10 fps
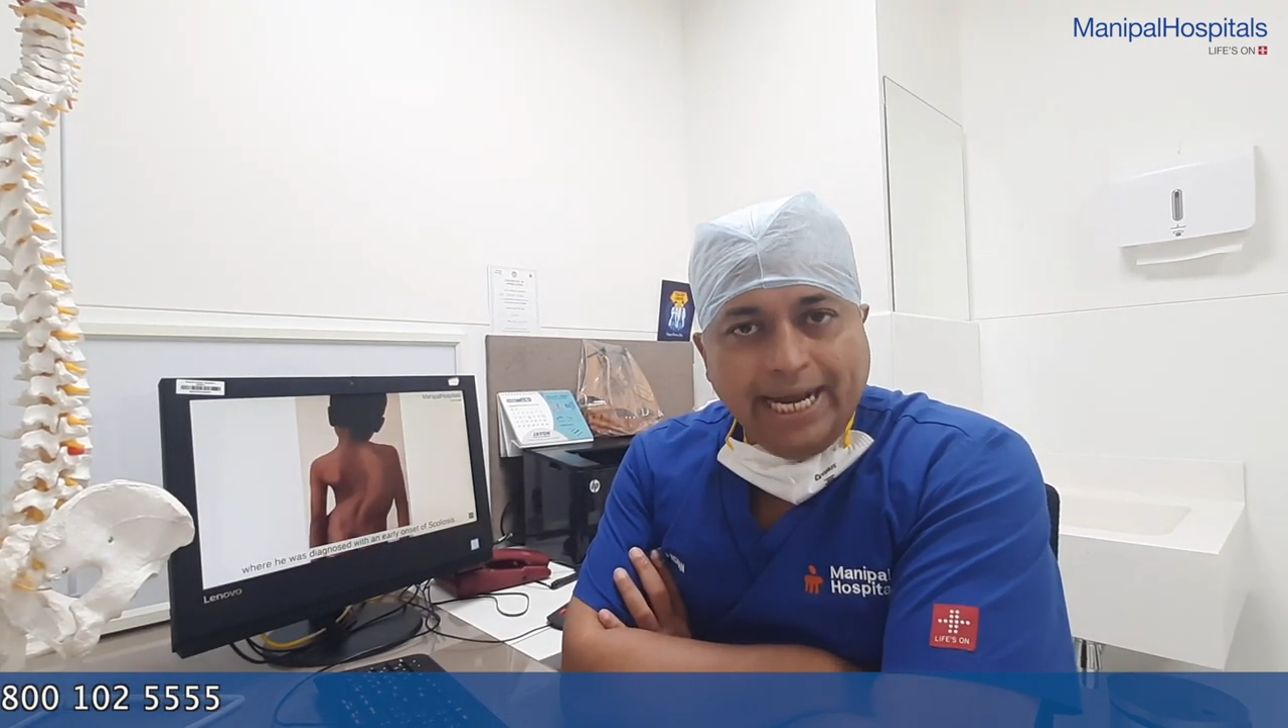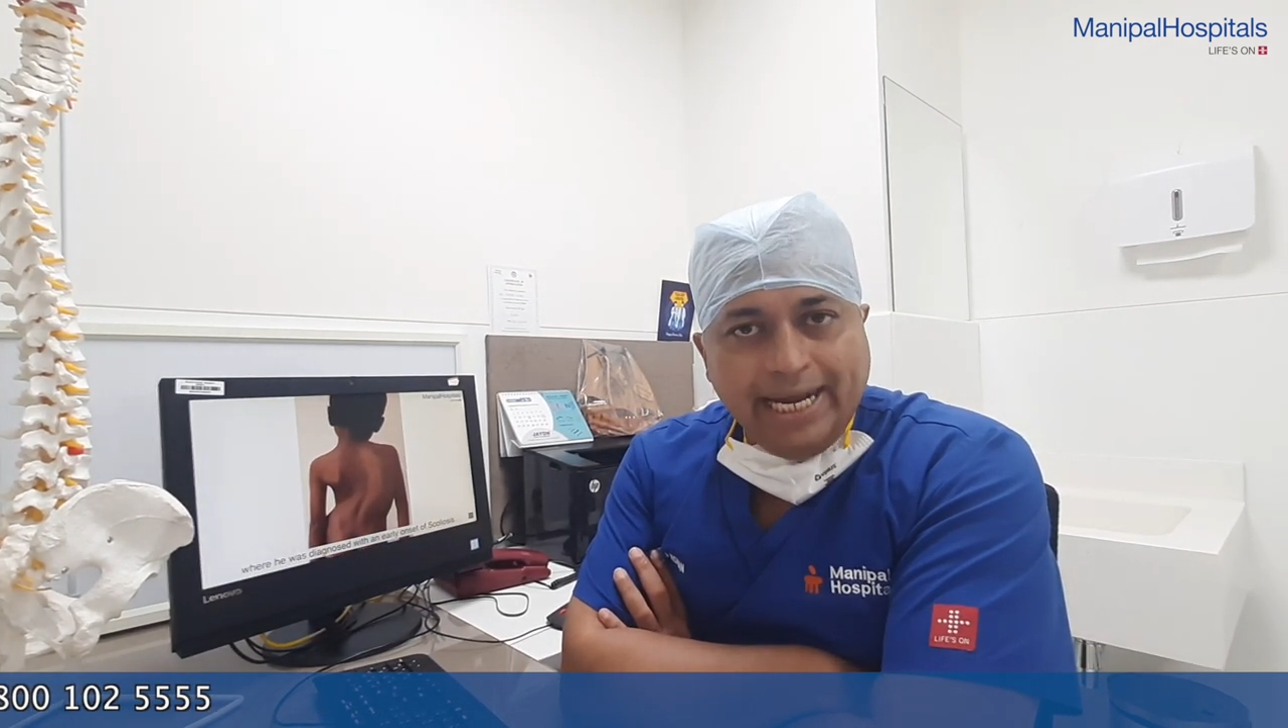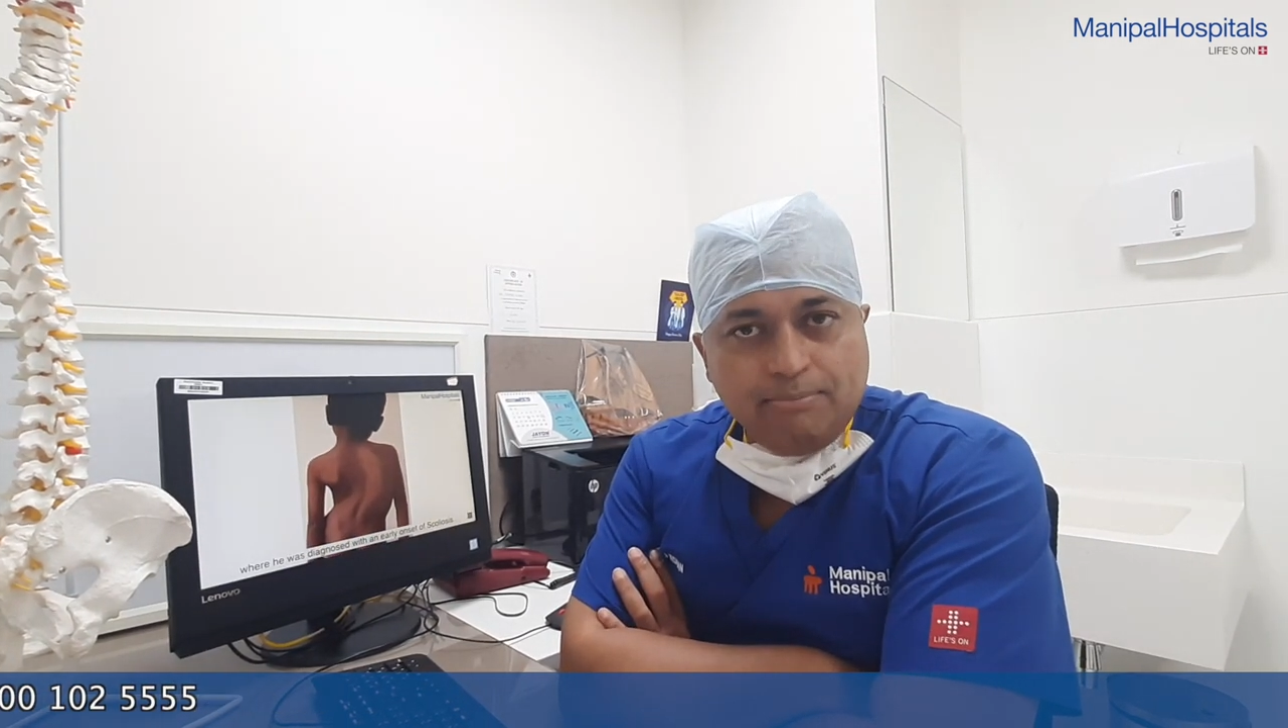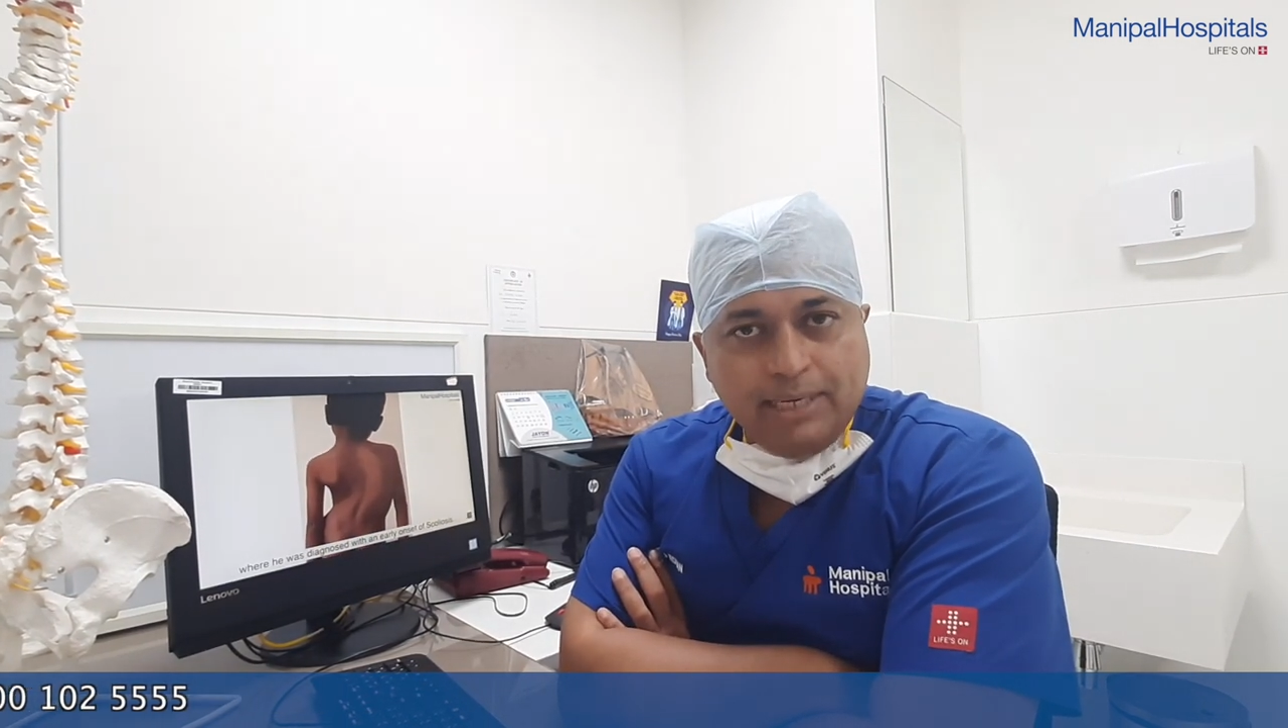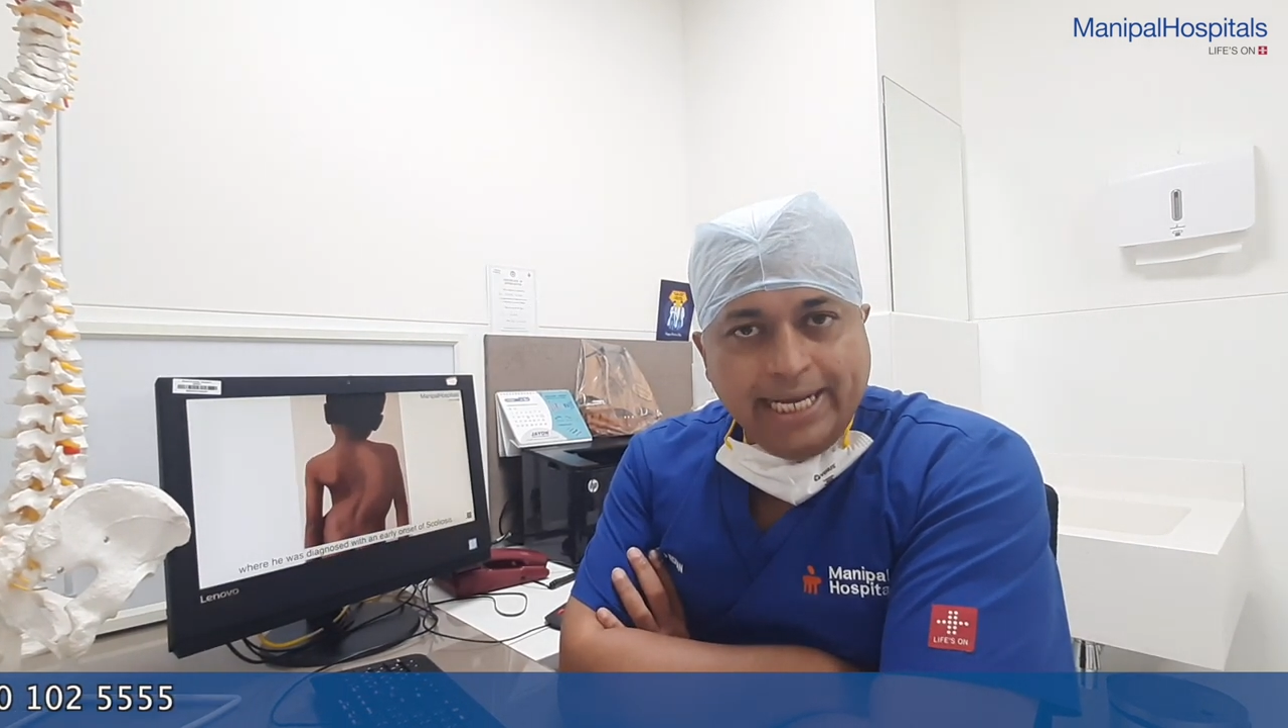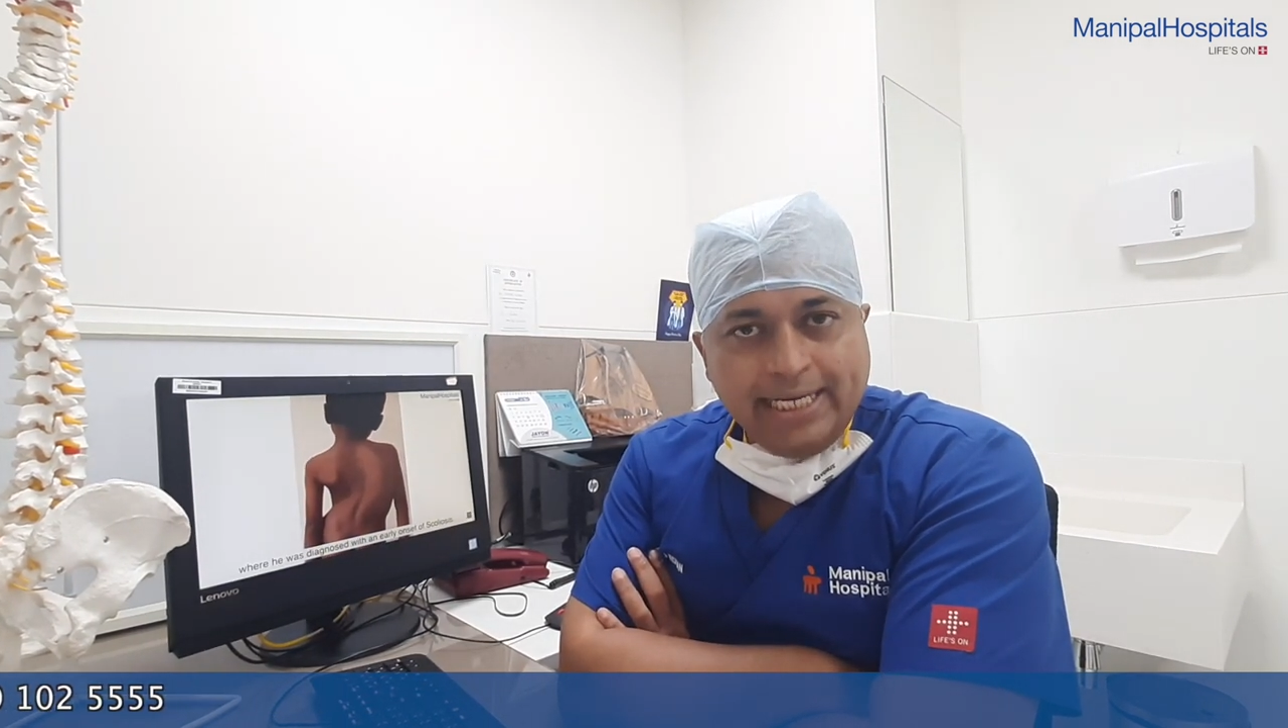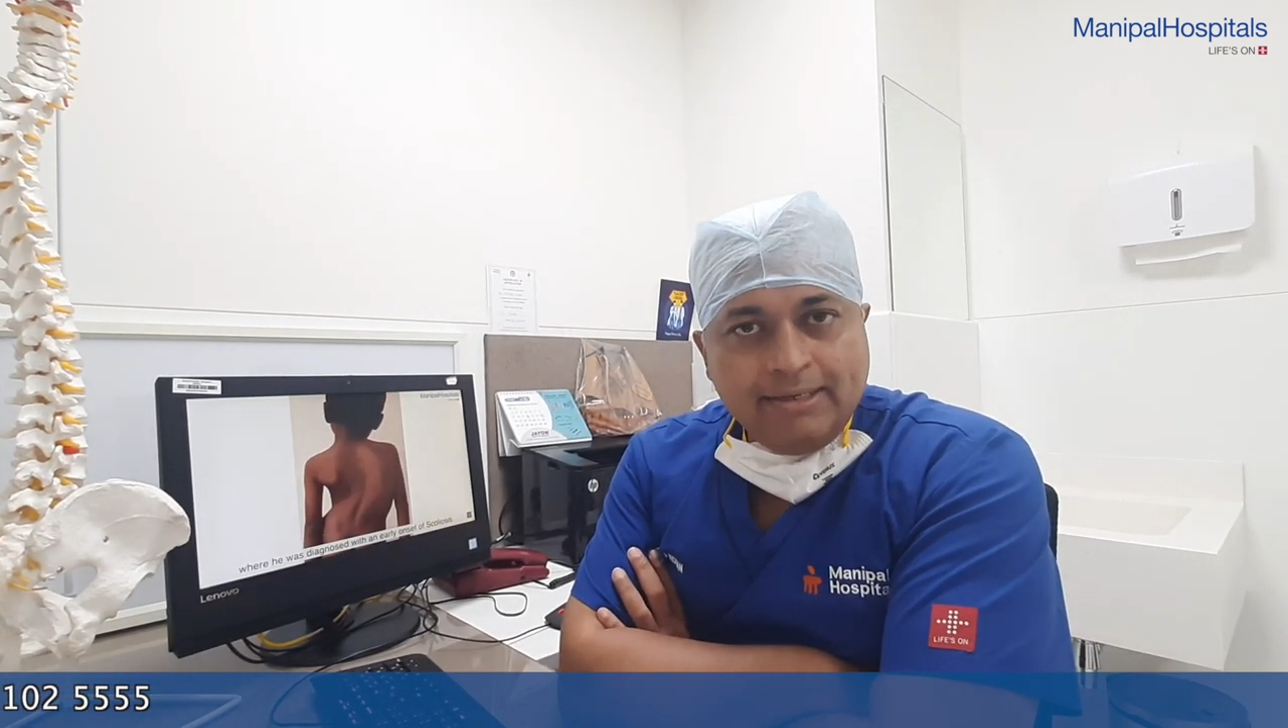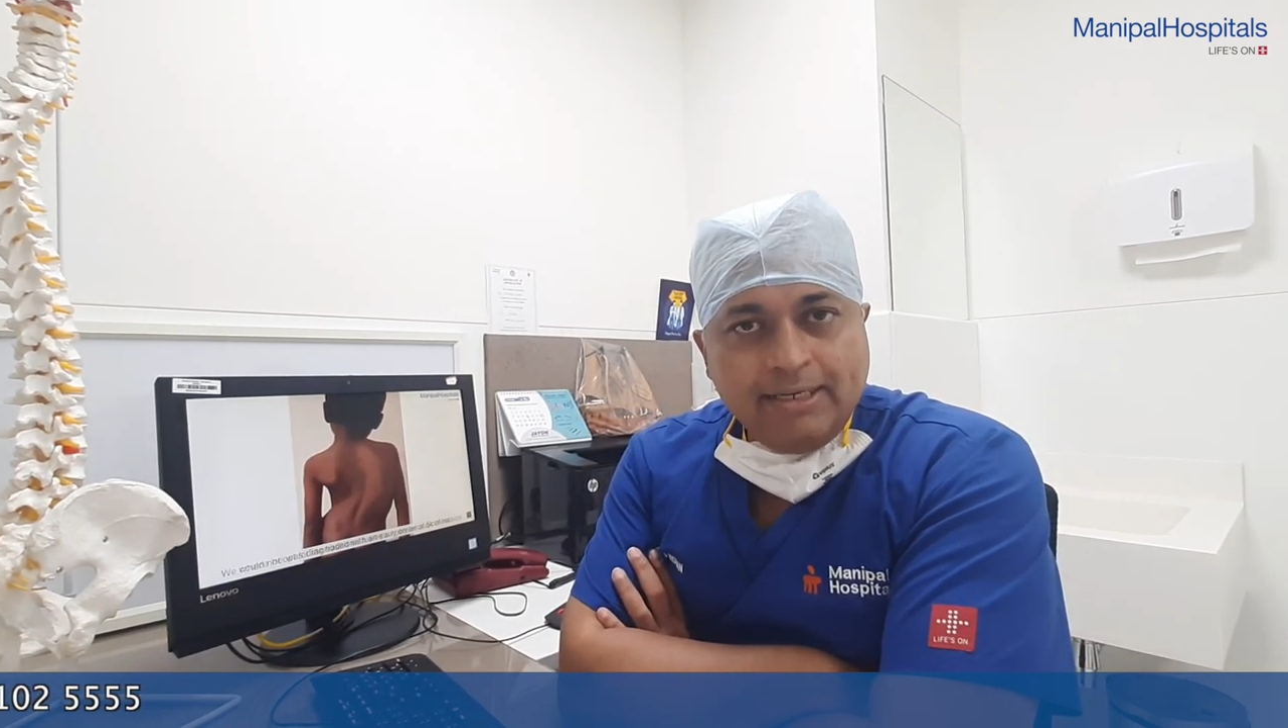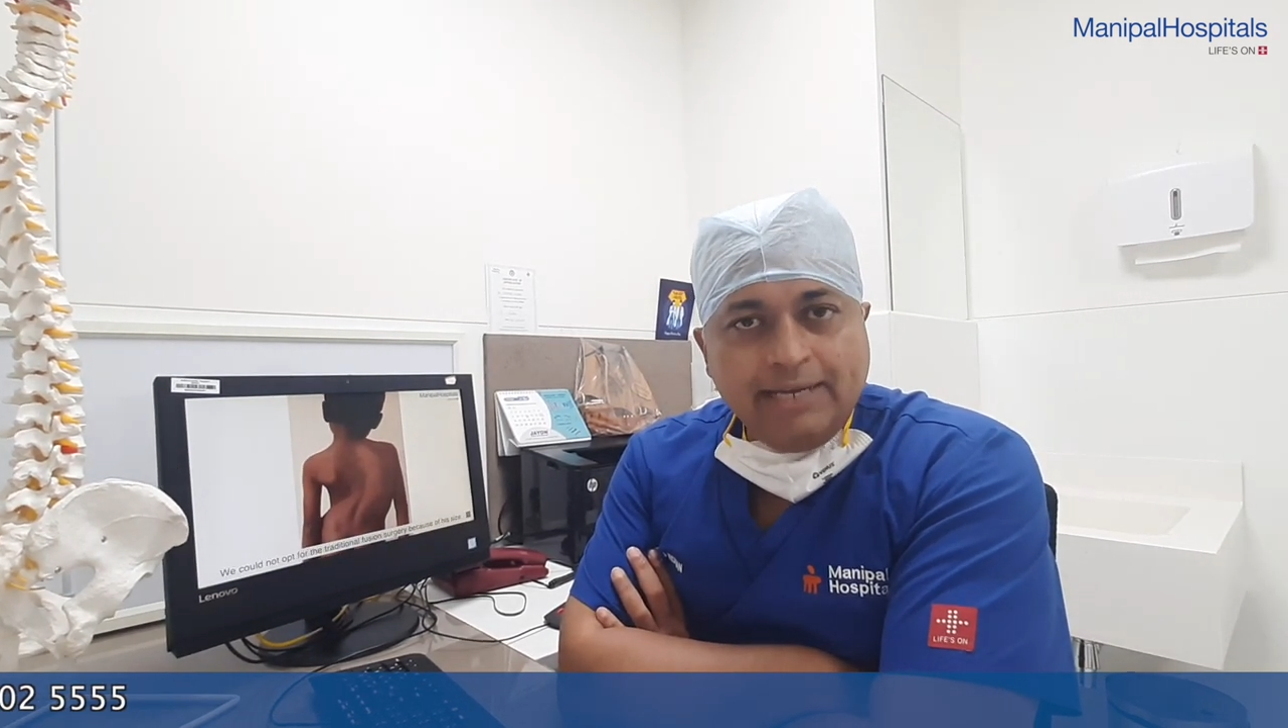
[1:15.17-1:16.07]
helpline